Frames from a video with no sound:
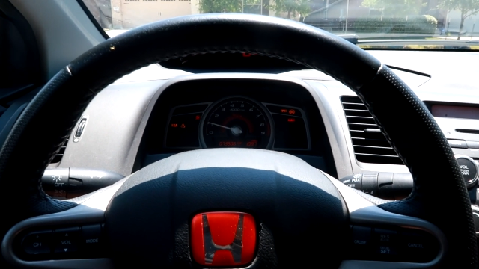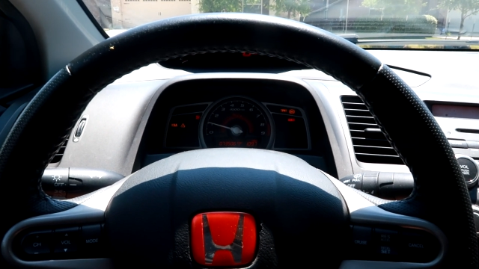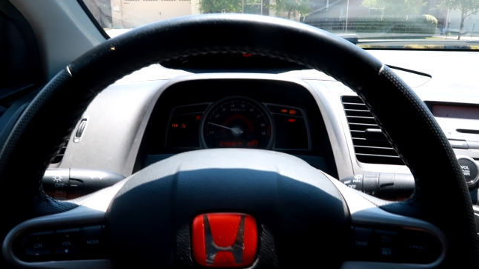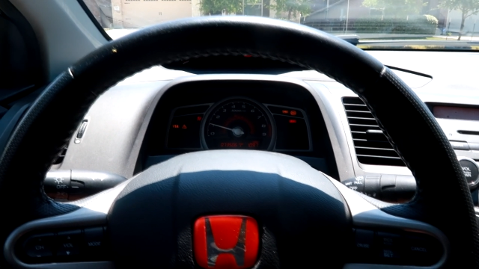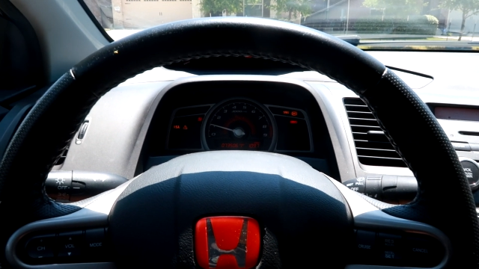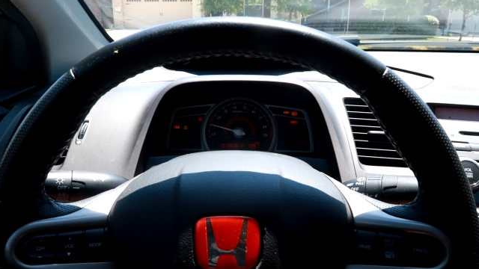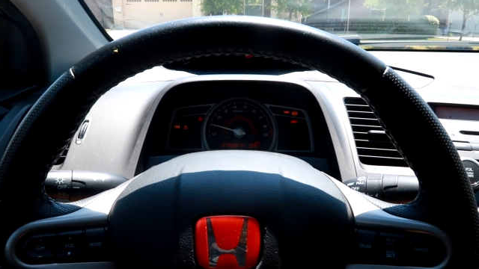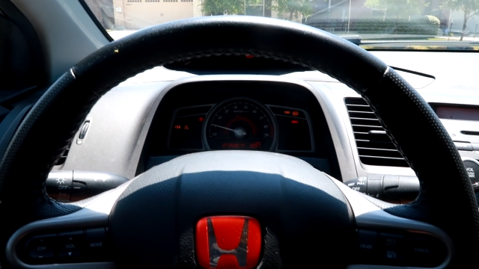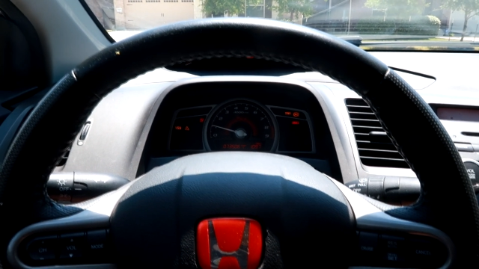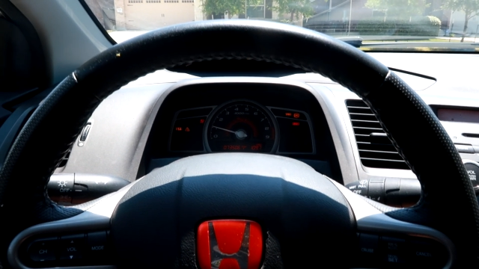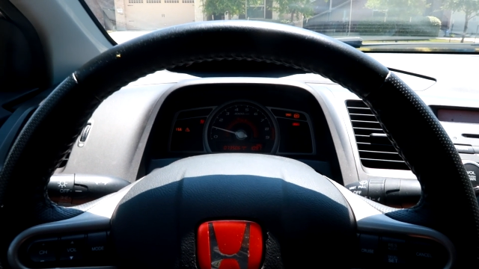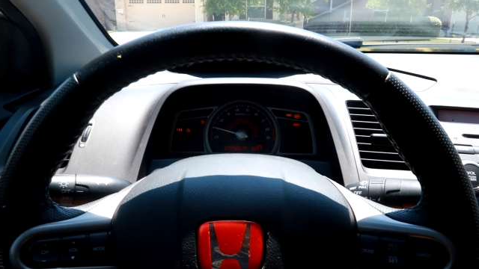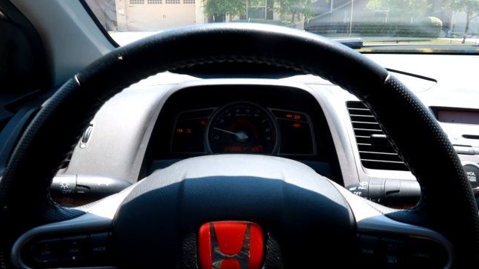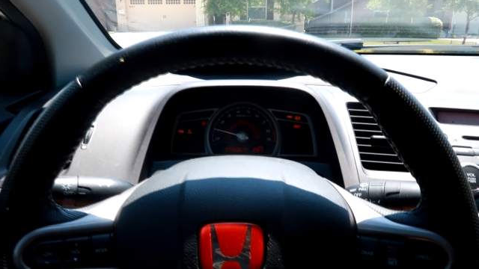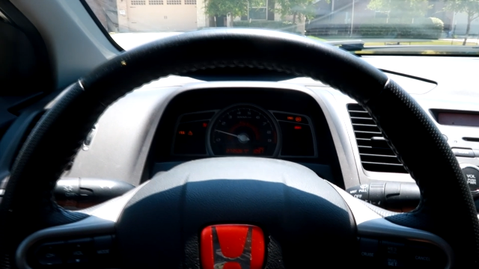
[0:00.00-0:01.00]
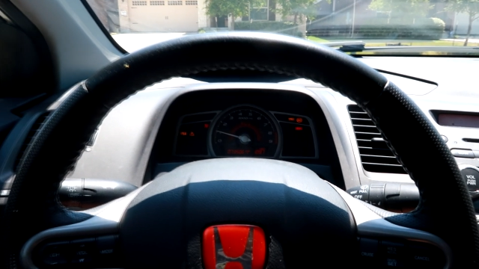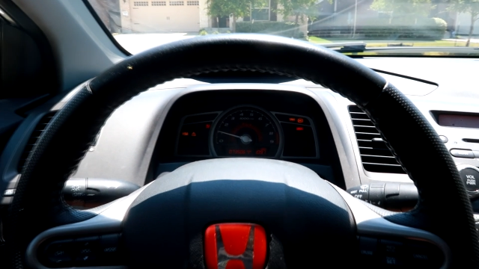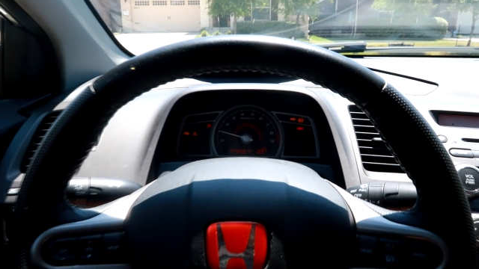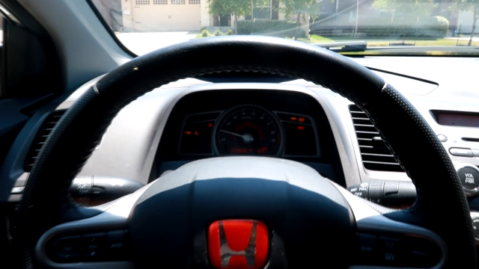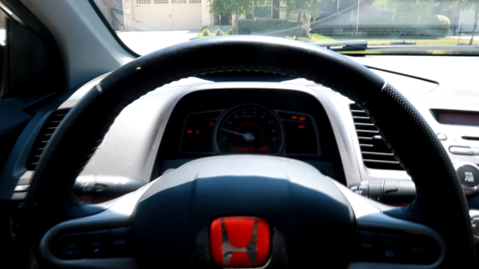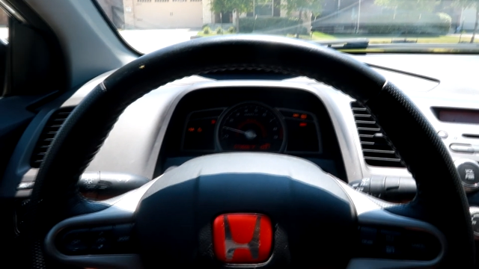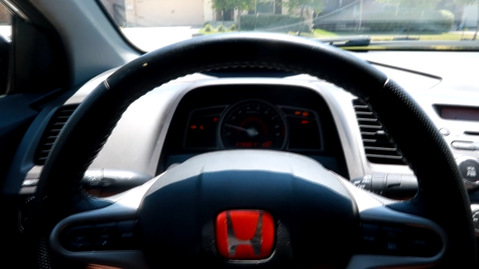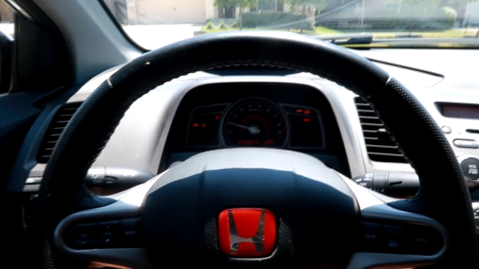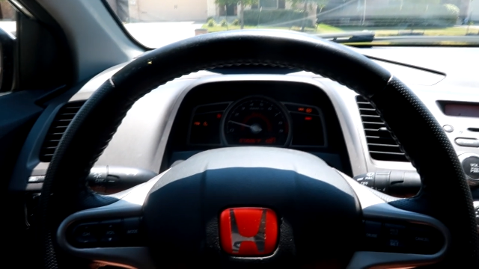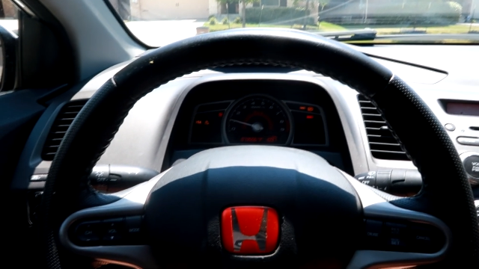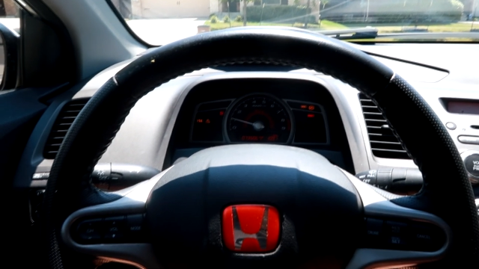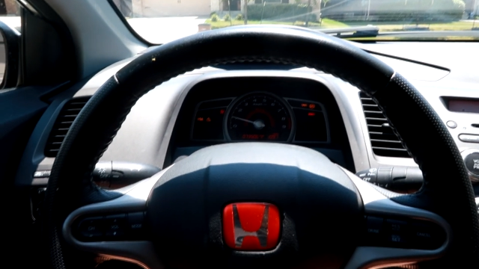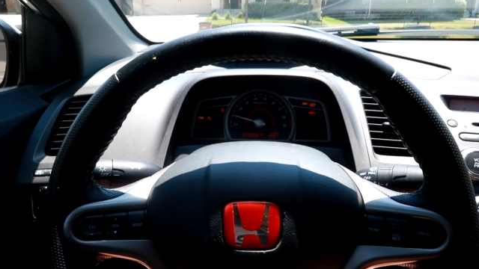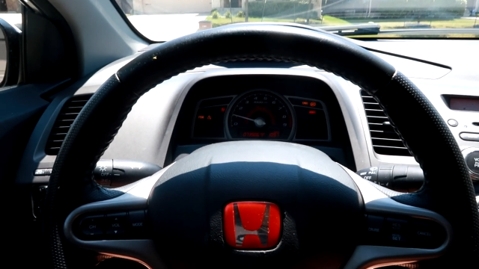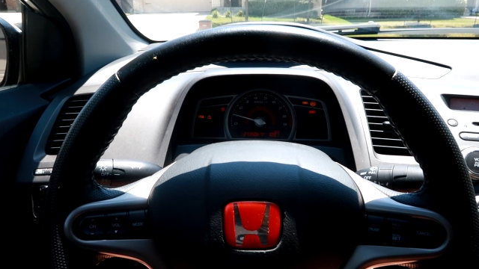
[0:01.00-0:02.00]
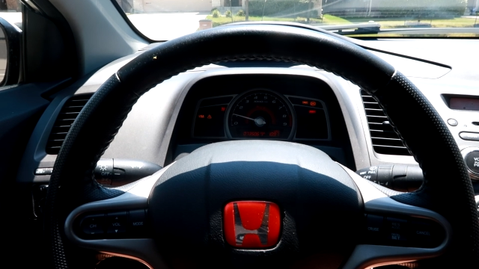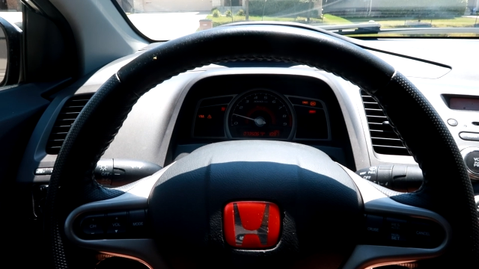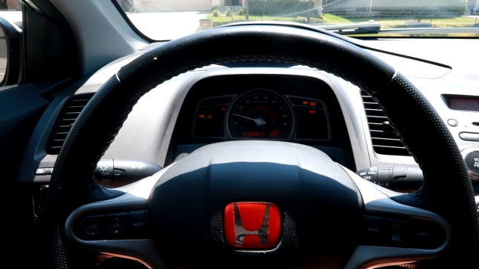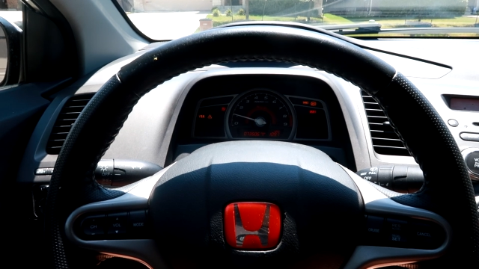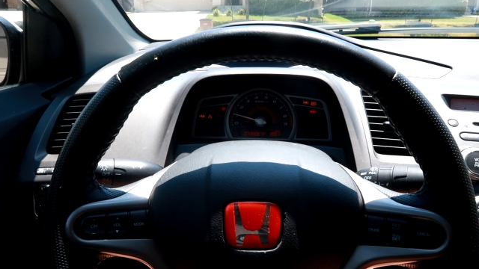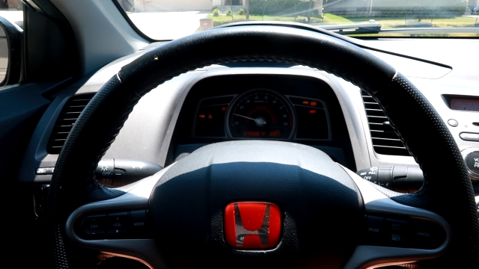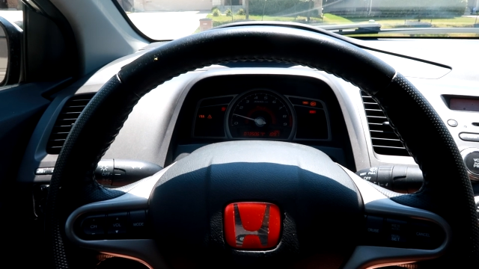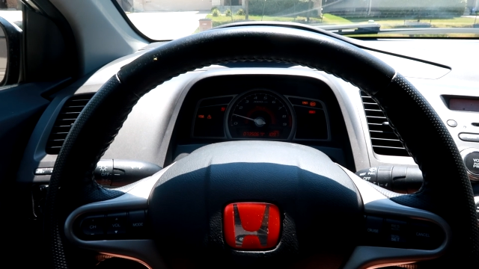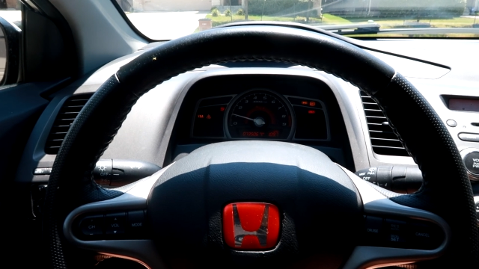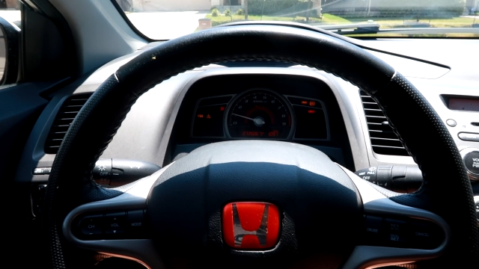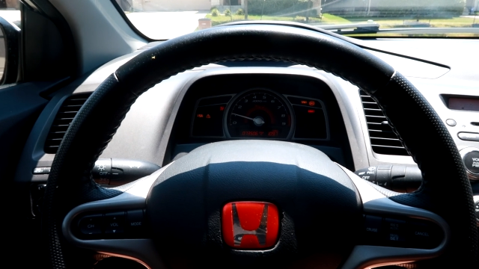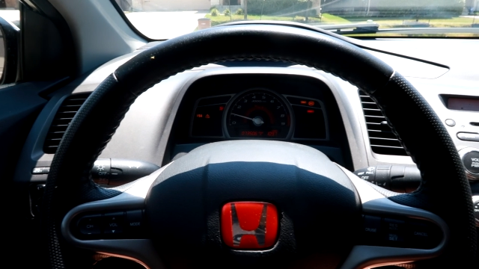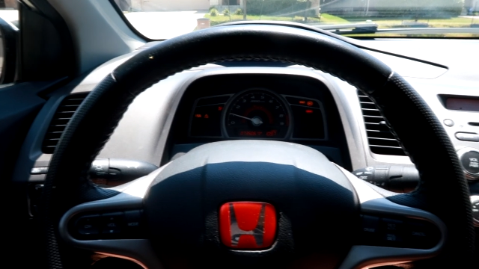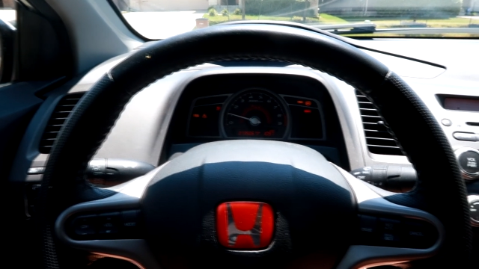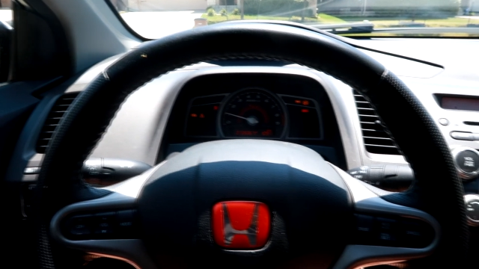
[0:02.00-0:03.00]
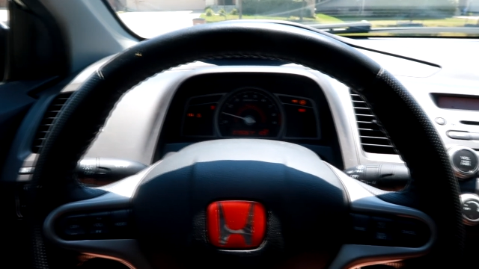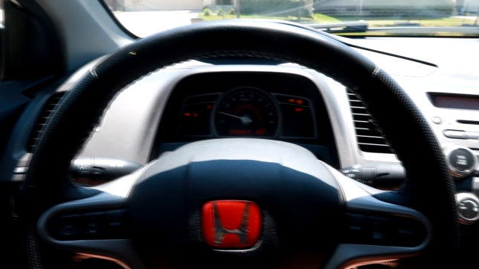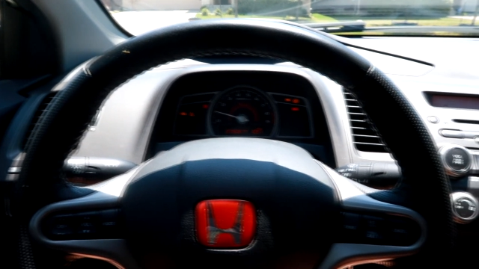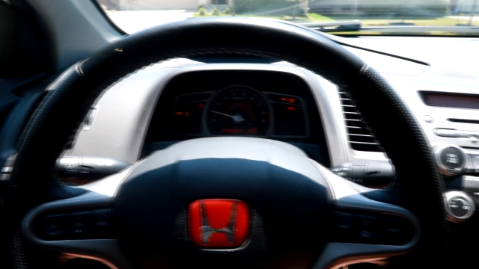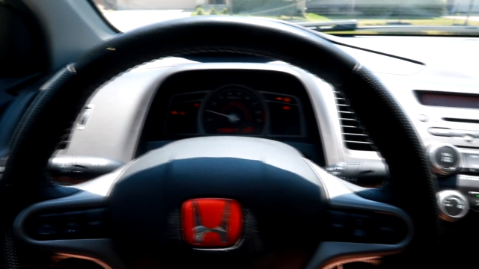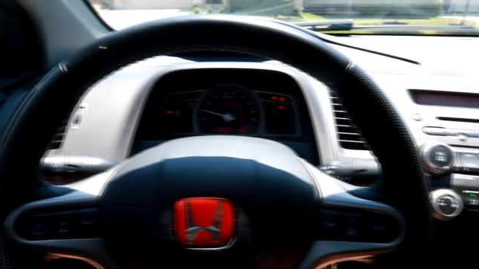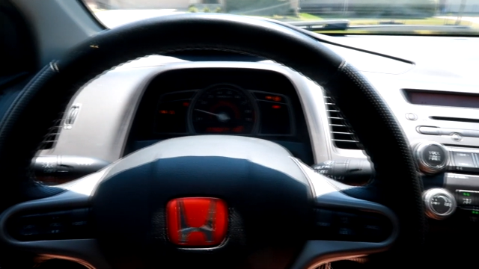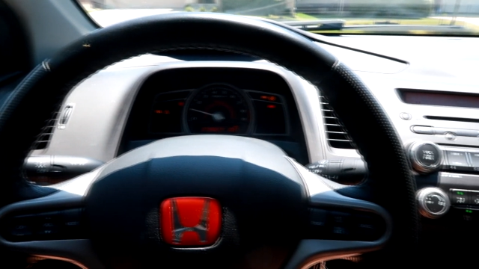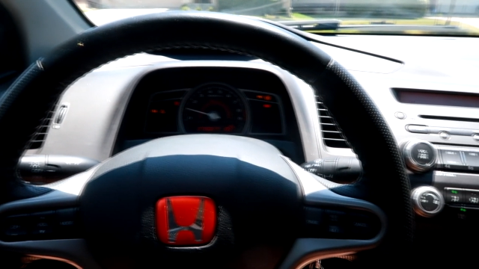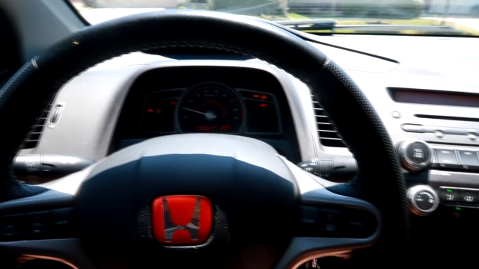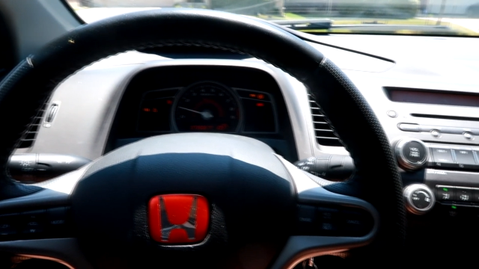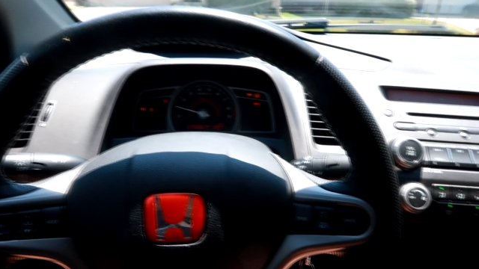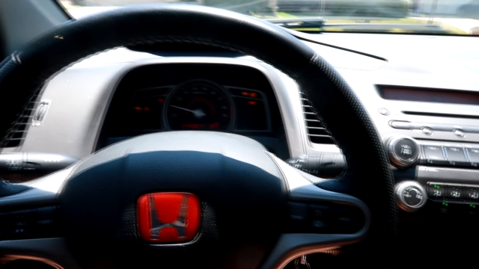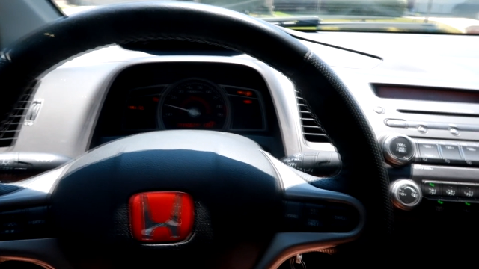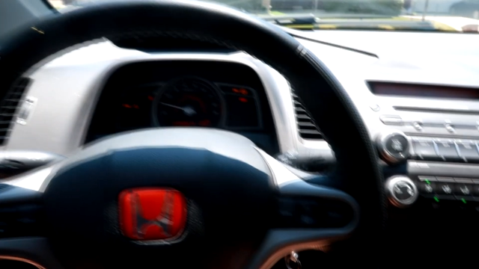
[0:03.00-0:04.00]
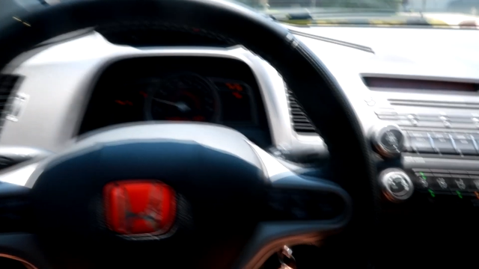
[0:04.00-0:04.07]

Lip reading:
[unreadable: no face in view]